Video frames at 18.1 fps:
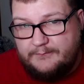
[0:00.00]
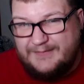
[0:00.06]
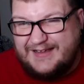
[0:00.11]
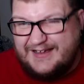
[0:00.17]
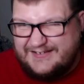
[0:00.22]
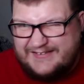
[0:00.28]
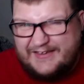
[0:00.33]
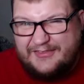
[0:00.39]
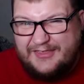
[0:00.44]

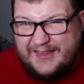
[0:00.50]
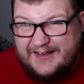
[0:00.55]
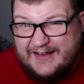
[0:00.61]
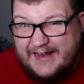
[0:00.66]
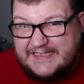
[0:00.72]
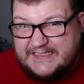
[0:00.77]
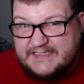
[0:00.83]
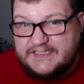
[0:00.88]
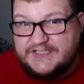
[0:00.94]
Because I think
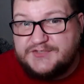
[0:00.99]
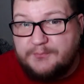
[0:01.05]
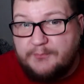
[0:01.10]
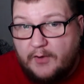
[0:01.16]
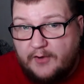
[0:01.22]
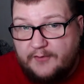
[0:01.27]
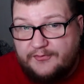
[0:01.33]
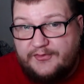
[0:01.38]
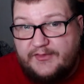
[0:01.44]
that's the
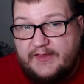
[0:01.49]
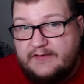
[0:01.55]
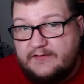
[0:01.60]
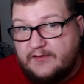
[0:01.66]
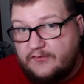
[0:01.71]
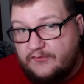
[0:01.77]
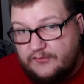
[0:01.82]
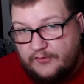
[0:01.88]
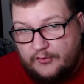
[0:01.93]
smart thing
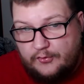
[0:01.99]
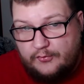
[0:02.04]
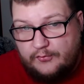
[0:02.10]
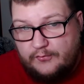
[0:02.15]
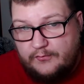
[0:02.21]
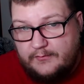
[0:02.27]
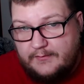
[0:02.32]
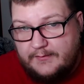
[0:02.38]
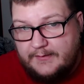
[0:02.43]
to
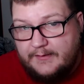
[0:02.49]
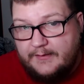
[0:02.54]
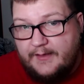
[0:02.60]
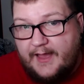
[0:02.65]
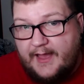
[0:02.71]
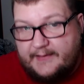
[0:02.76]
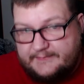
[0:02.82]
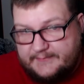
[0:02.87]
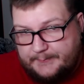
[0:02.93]
do
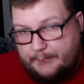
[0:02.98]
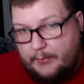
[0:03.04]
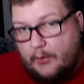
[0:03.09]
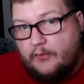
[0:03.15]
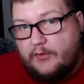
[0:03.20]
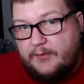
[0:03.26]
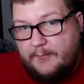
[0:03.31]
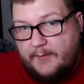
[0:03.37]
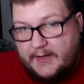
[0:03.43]
as a
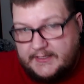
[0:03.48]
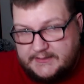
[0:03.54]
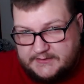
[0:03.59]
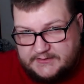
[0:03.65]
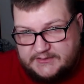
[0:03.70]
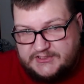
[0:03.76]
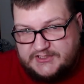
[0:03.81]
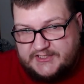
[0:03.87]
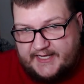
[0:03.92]

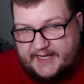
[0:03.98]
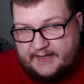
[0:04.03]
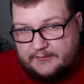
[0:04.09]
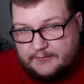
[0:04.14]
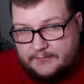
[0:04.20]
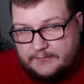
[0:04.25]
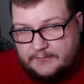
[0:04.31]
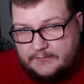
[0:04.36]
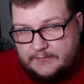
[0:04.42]
Pokemon
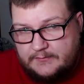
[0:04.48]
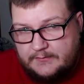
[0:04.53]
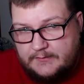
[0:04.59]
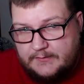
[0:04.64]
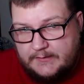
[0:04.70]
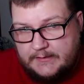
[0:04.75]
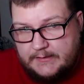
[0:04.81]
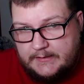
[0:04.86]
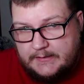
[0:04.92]
channel
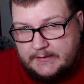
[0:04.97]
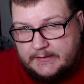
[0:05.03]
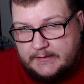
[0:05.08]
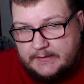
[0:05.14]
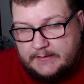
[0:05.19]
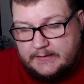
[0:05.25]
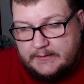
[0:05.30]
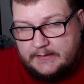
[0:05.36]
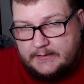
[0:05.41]

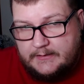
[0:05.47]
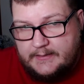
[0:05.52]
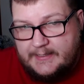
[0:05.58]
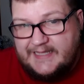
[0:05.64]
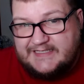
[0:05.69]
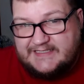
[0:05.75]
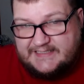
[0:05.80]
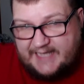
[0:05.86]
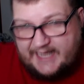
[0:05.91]

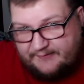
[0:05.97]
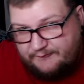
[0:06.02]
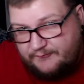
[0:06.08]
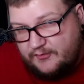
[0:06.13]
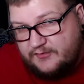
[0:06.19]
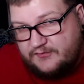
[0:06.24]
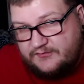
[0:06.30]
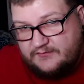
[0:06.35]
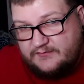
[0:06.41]
is
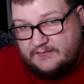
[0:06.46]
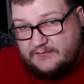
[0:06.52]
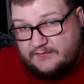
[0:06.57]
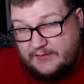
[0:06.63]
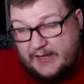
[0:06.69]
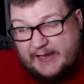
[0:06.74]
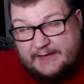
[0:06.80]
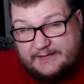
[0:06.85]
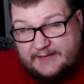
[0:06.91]
diverse
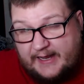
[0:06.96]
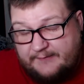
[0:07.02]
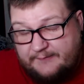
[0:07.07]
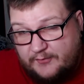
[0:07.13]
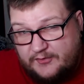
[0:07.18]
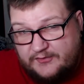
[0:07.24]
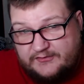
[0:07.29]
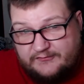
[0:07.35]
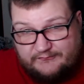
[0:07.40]
they
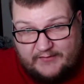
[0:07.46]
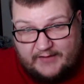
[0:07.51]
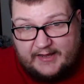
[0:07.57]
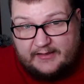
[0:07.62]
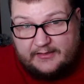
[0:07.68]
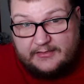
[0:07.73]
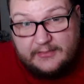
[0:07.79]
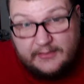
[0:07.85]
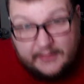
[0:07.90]
diversify
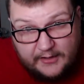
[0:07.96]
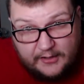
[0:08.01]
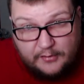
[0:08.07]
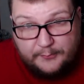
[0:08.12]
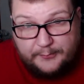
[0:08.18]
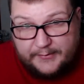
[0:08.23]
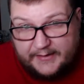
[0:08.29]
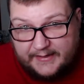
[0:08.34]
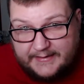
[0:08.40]
a
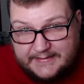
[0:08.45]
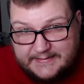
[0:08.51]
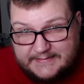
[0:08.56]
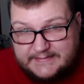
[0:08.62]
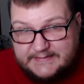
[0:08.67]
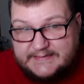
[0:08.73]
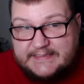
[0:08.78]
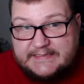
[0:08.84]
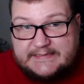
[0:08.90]
little bit.
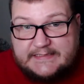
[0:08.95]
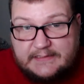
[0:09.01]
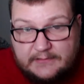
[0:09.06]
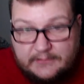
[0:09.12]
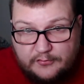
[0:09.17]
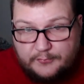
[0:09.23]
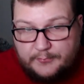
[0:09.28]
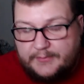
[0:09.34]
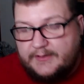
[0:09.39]
Just a
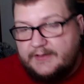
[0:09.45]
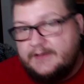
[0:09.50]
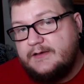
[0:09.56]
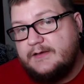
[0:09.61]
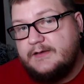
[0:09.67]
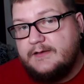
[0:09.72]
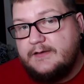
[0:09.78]
little bit.